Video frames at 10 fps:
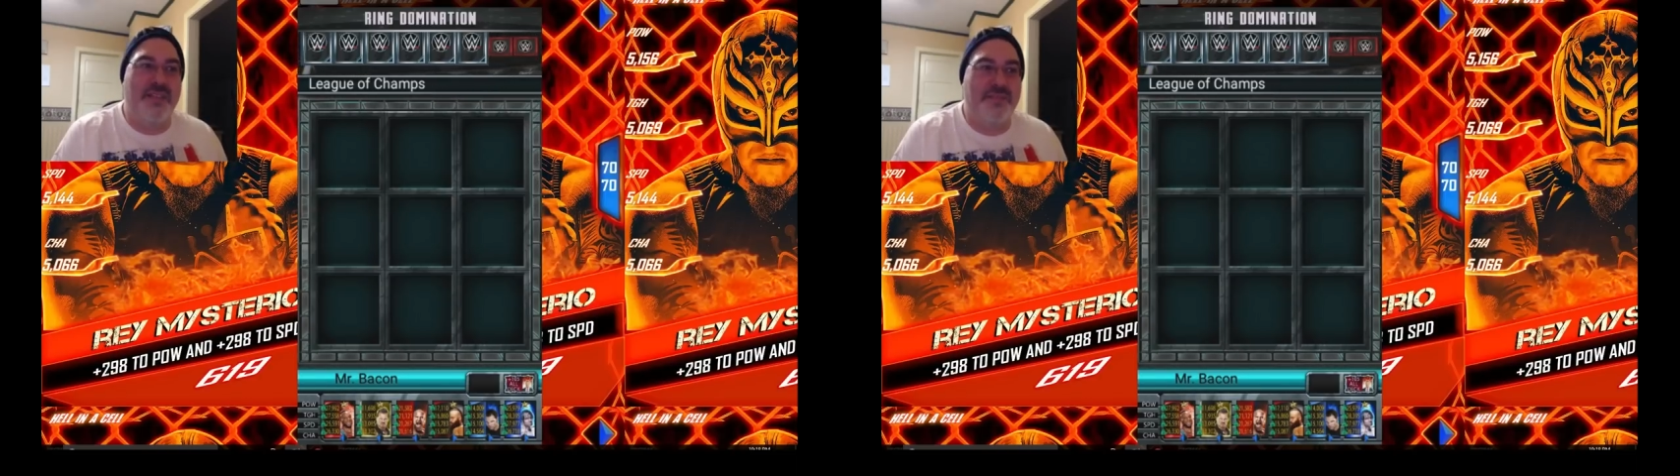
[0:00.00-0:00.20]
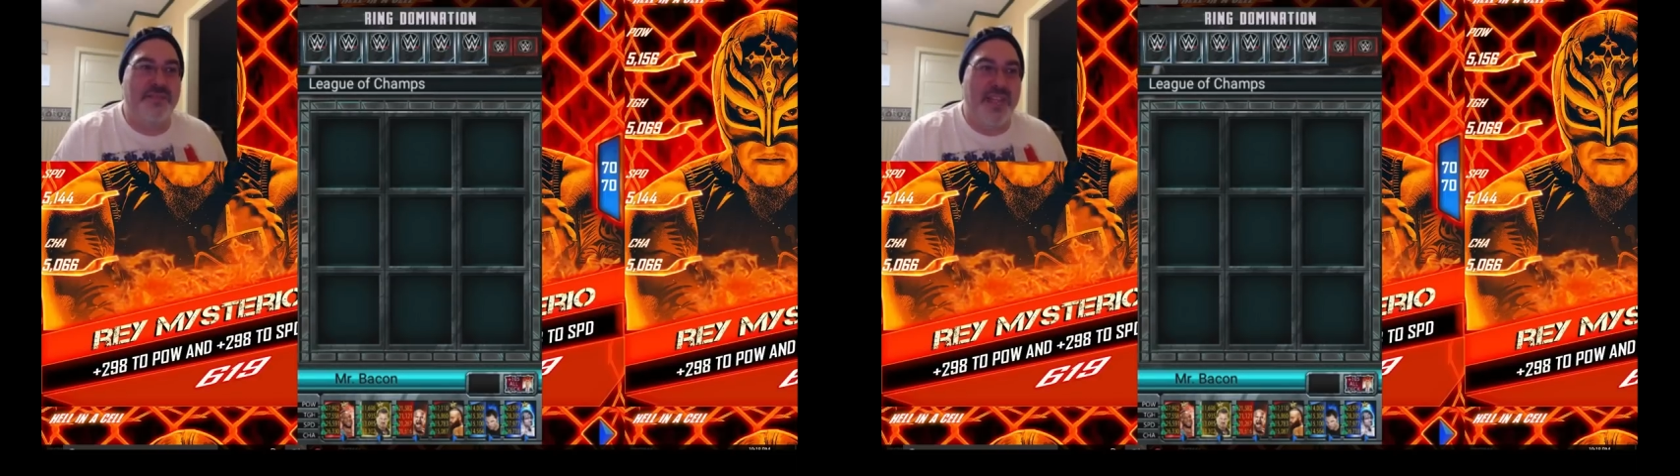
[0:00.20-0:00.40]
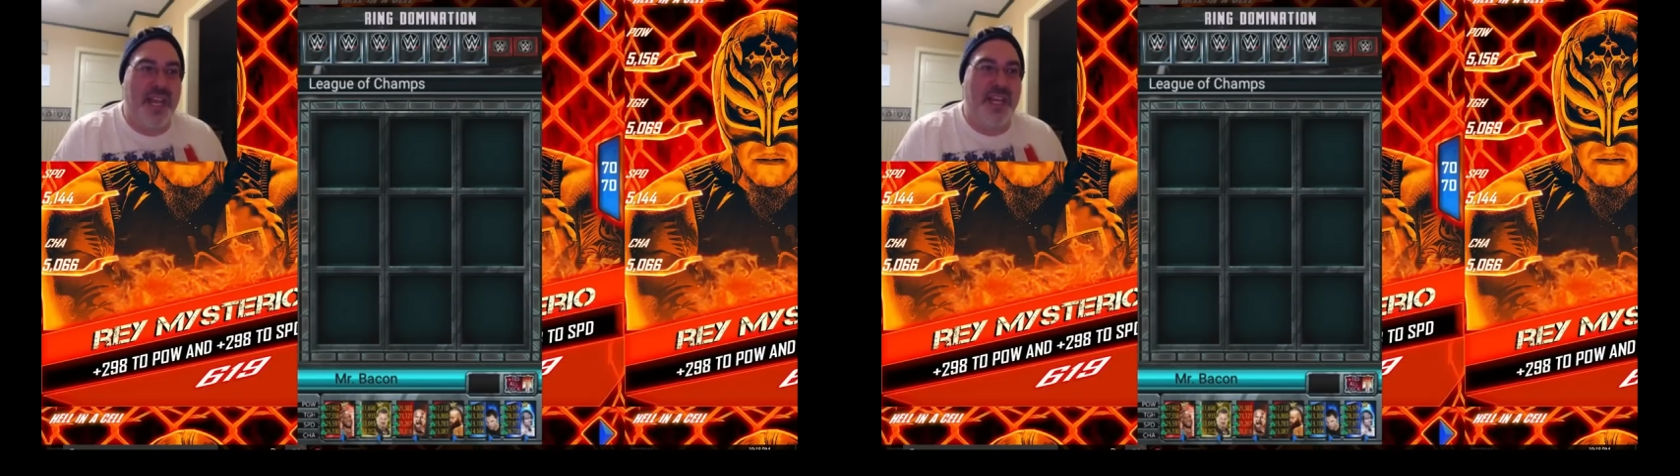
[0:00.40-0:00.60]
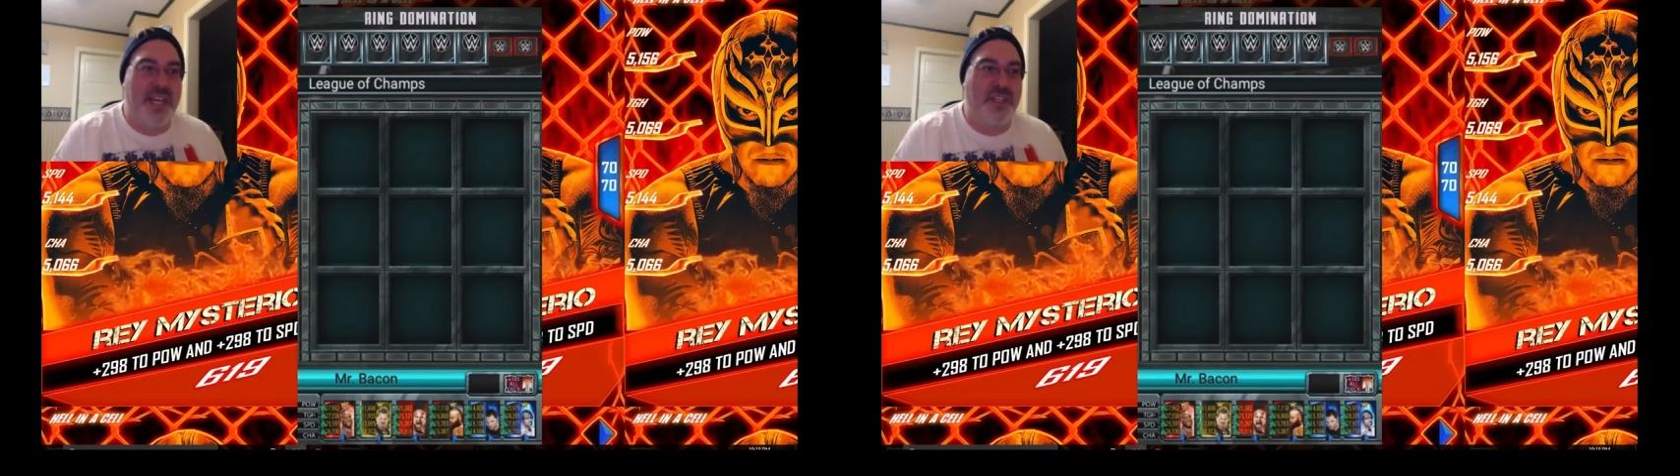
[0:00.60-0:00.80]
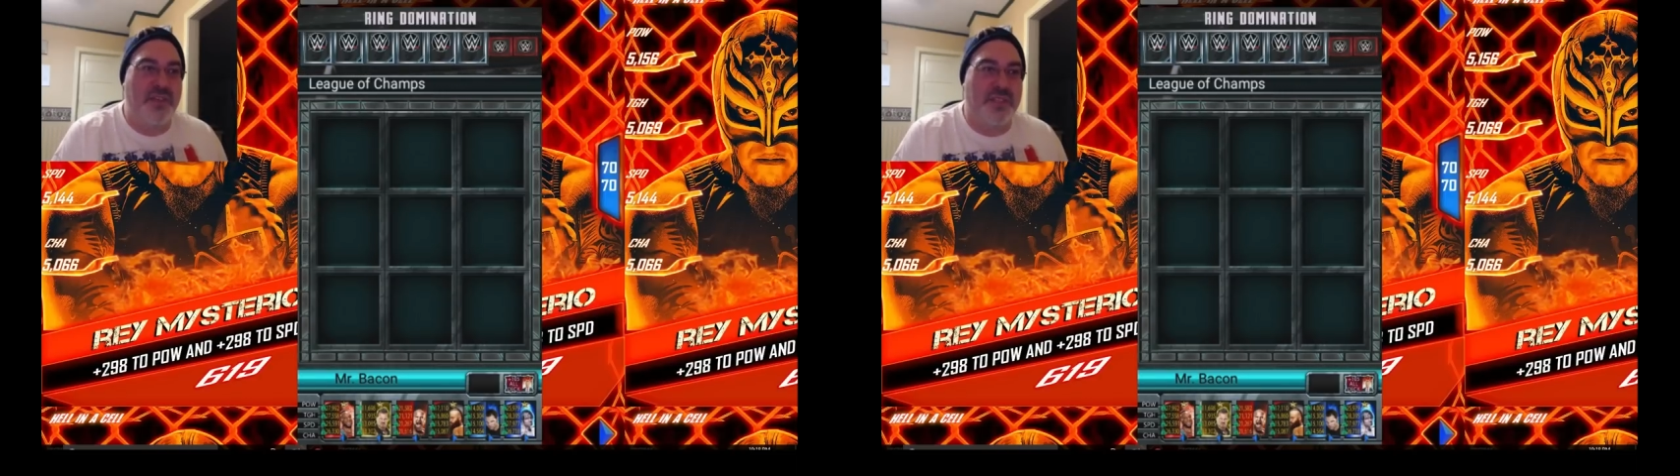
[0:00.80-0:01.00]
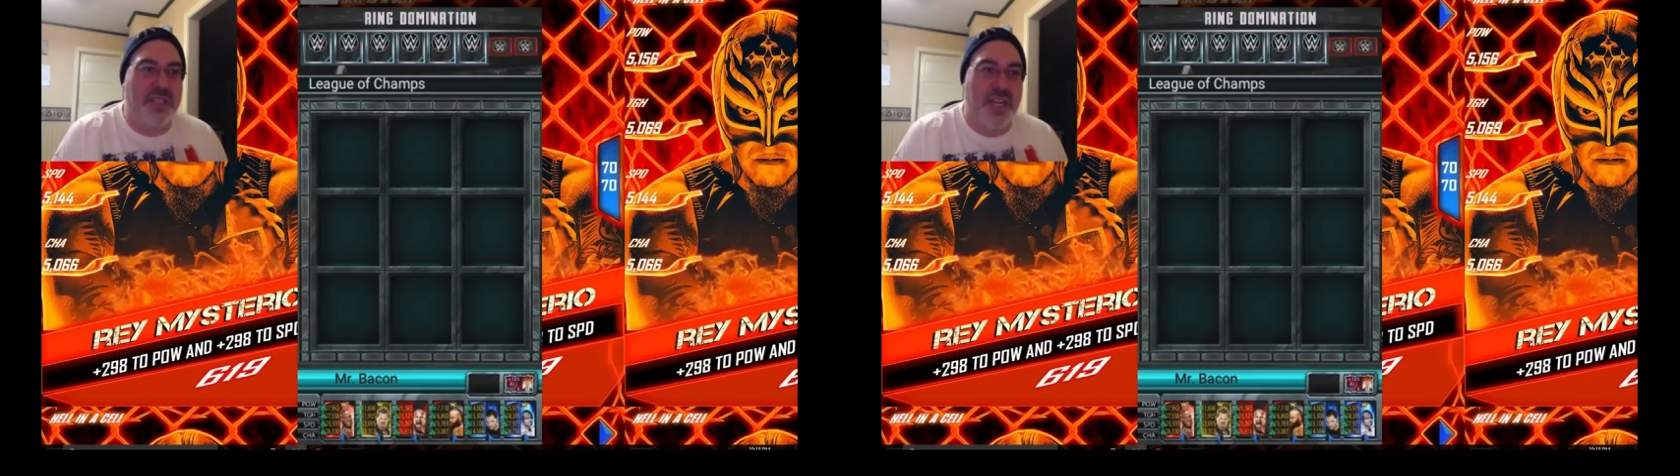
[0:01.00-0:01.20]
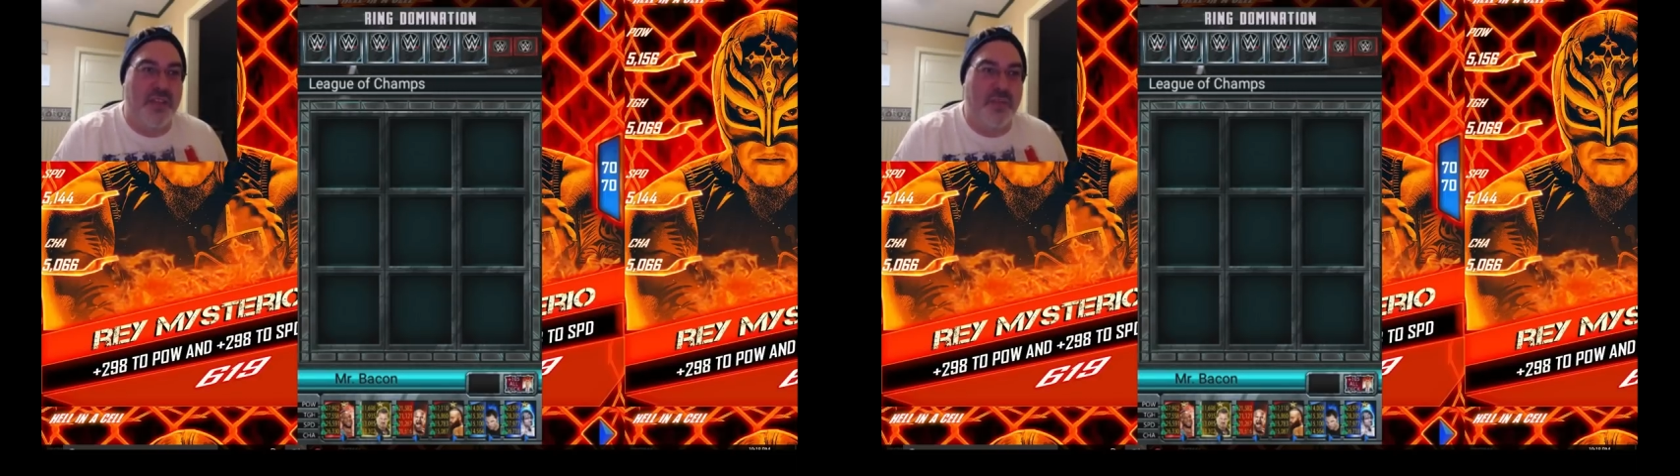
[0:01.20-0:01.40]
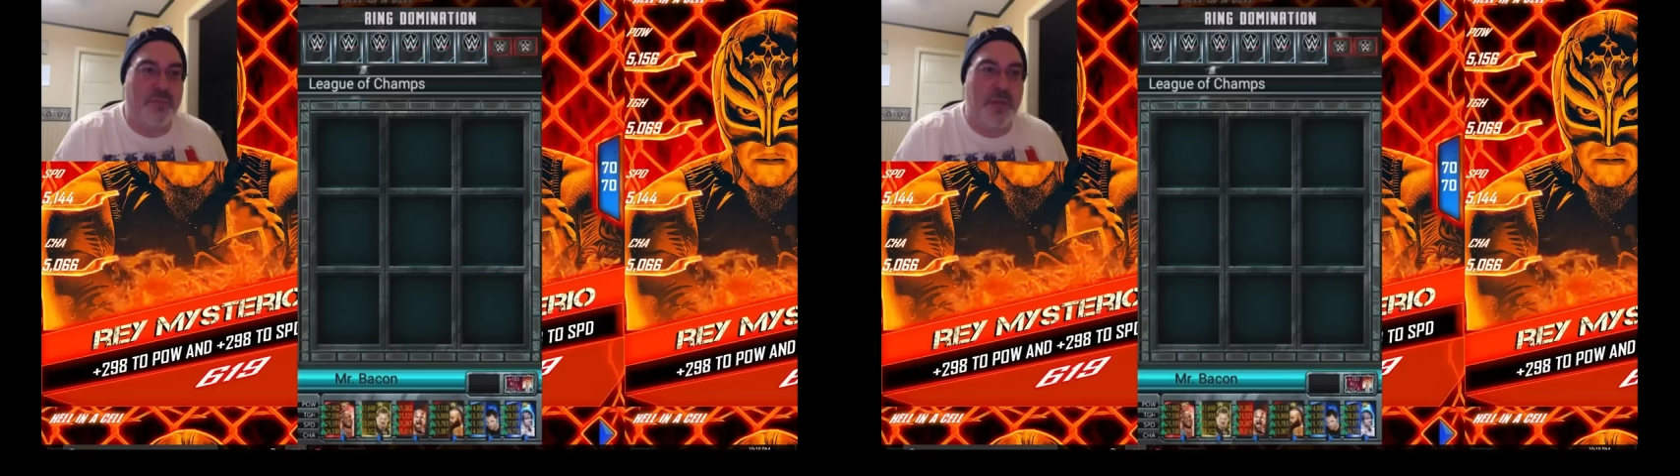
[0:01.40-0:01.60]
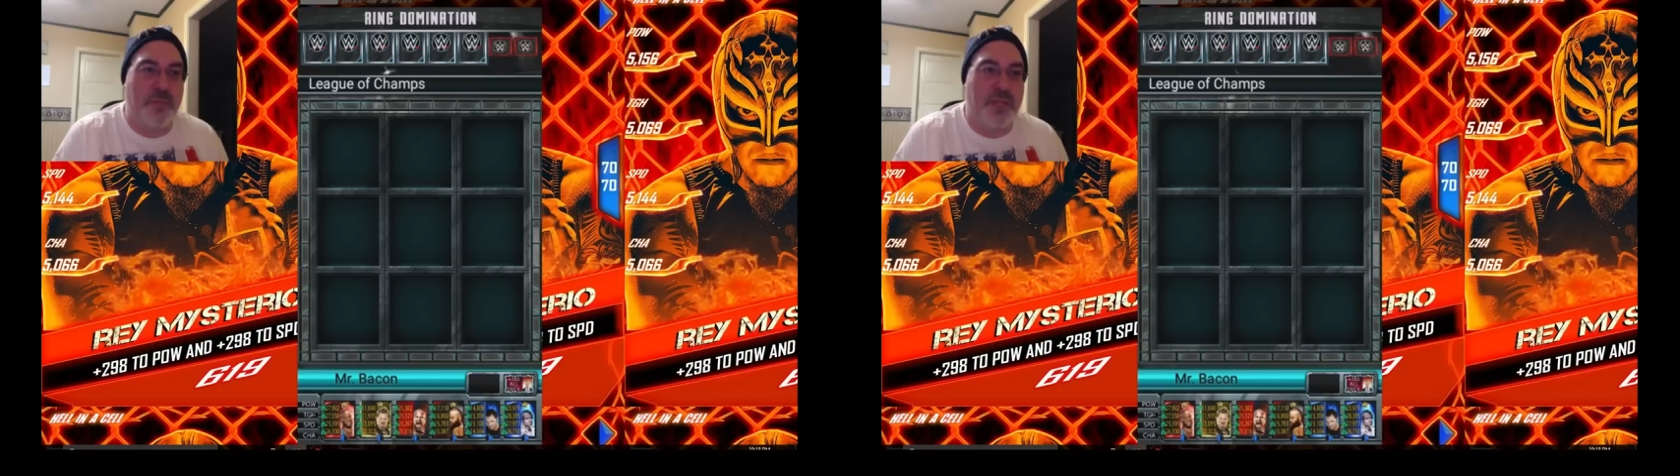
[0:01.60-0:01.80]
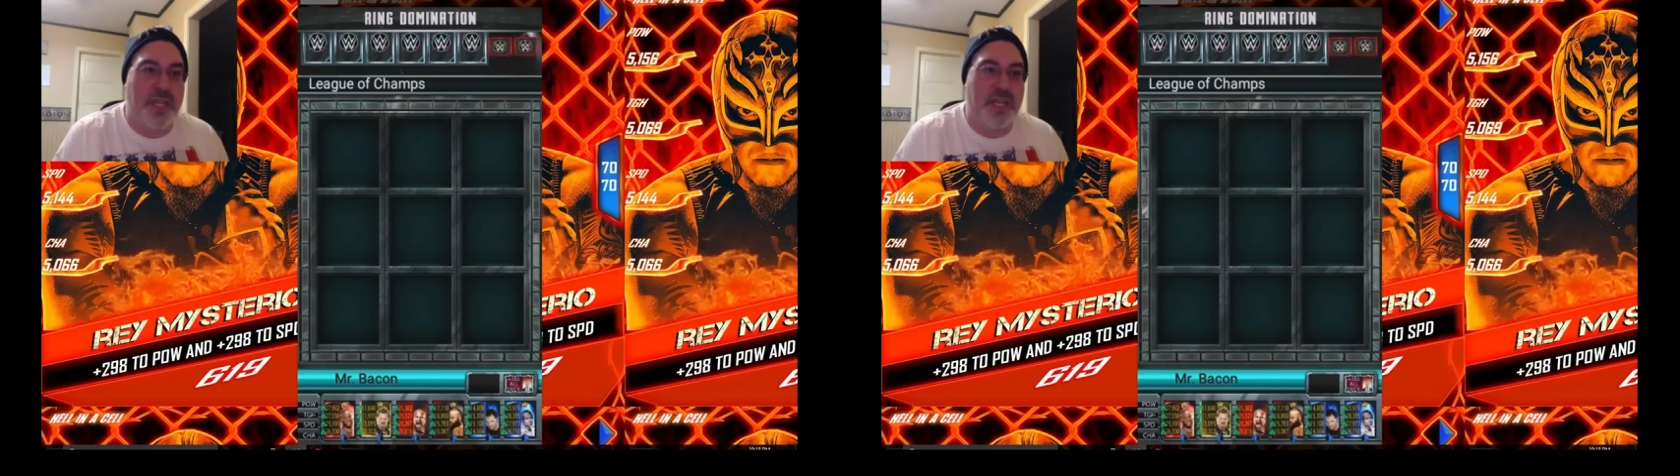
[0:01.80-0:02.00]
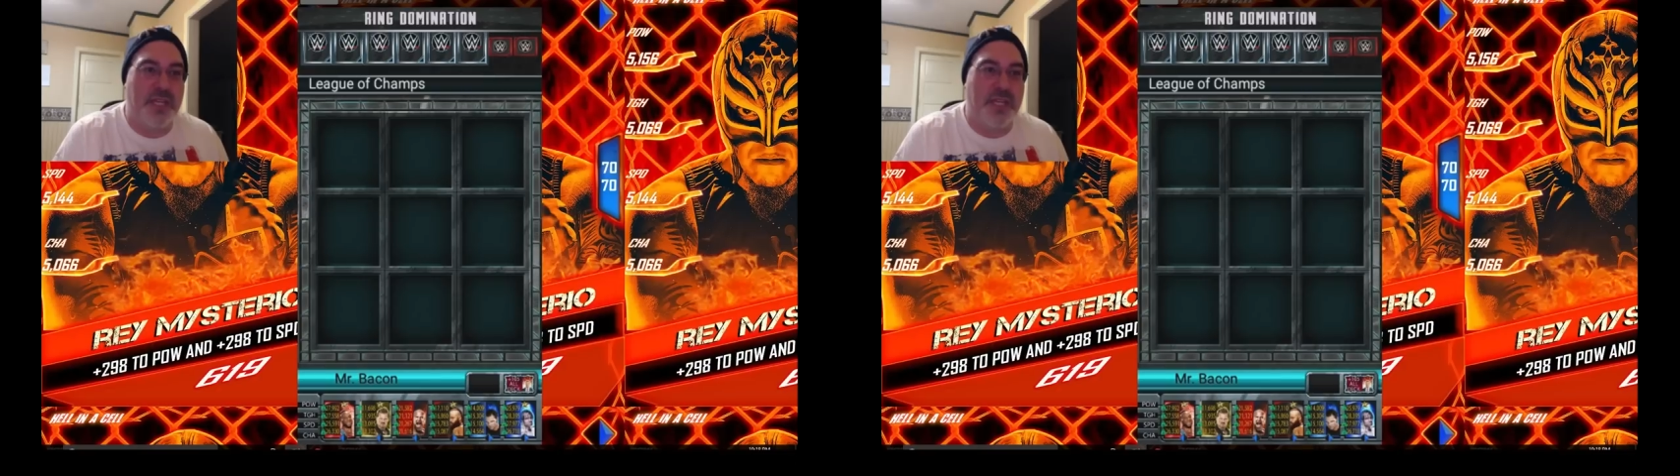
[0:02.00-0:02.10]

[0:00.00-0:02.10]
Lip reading: of issues, and those people that